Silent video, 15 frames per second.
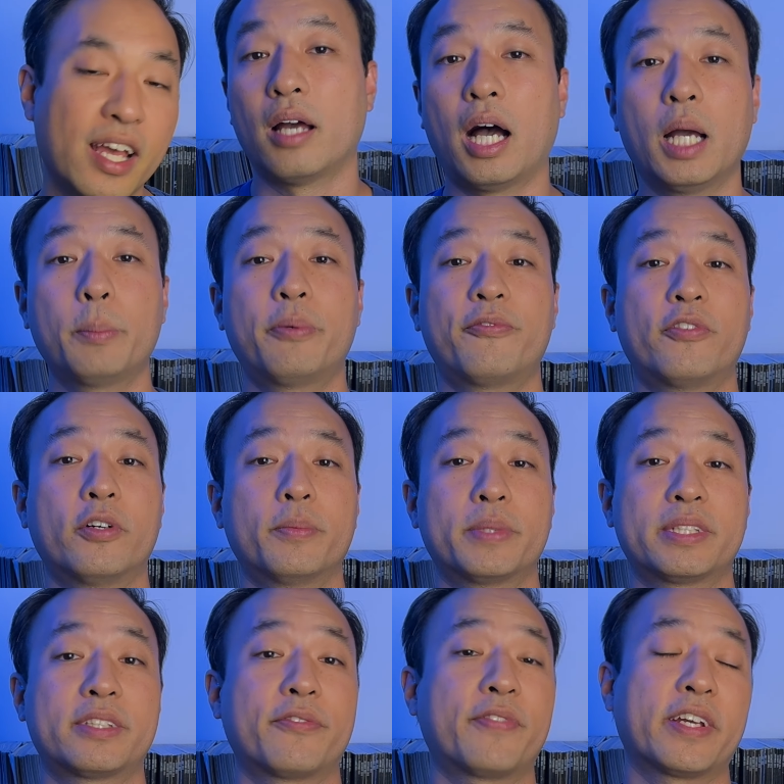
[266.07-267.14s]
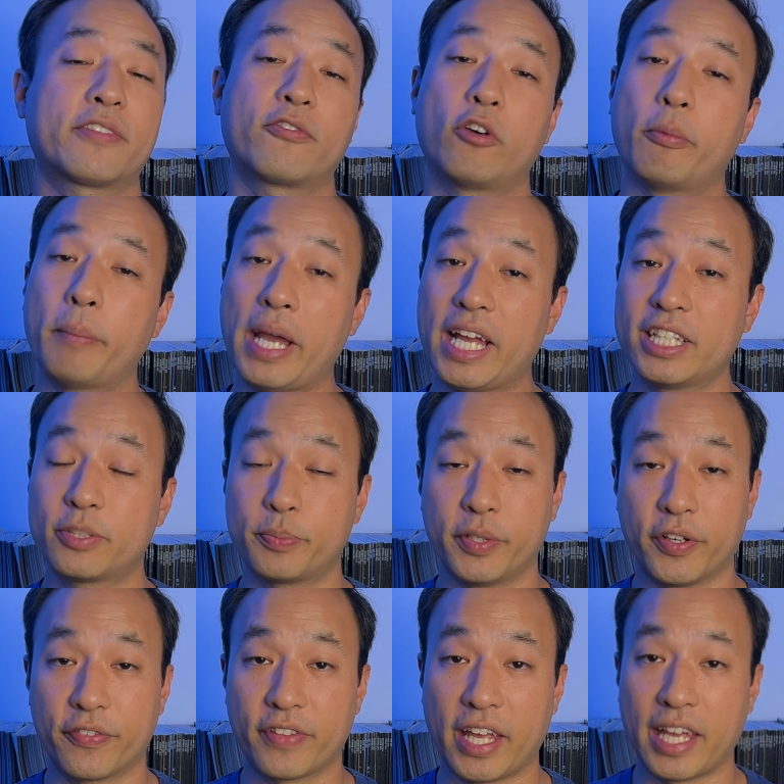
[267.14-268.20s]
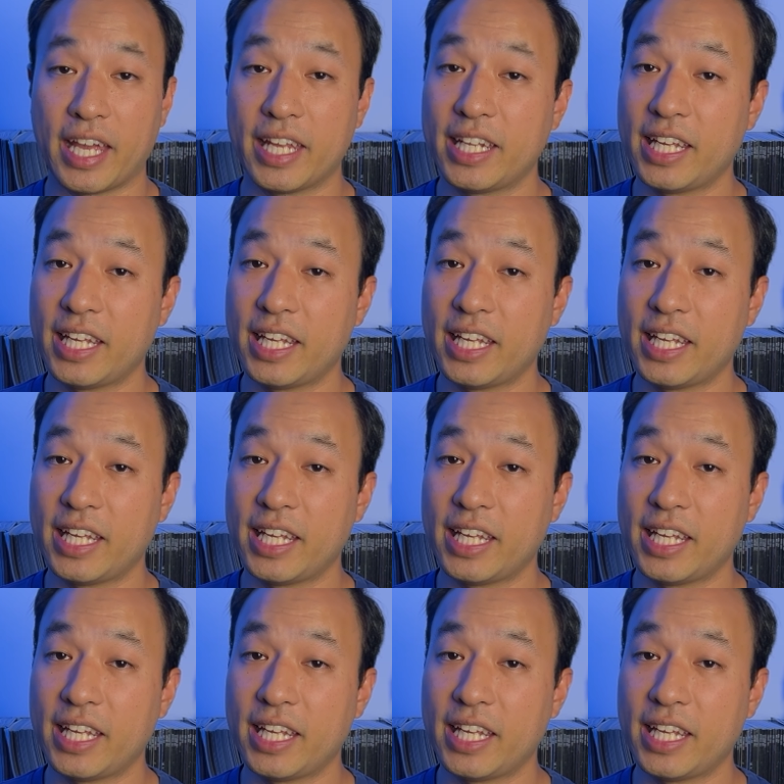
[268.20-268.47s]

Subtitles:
I performed this effect for a man's birthday and